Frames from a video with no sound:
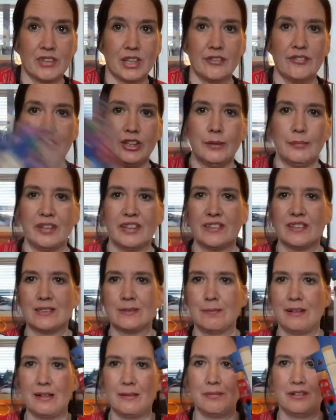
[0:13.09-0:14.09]
few months
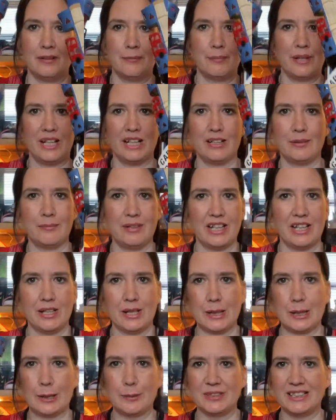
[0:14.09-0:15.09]
people have been a bit
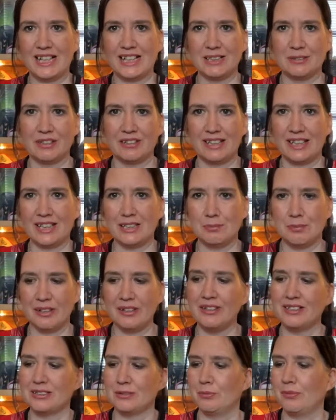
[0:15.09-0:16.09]
obsessed with these
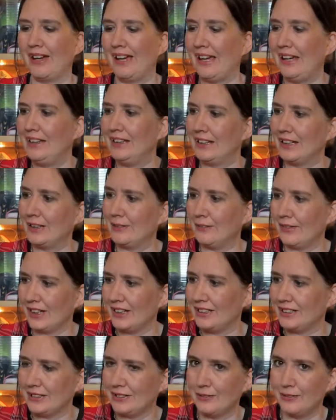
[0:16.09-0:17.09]
boots, waiting and
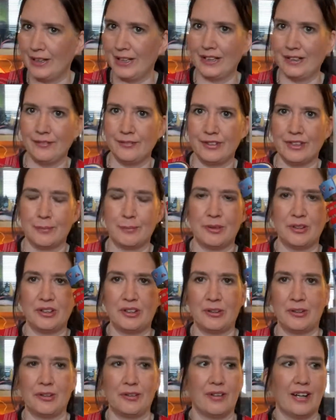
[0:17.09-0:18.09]
waiting and waiting for them to
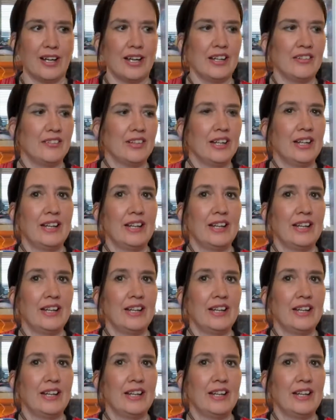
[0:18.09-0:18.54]
arrive,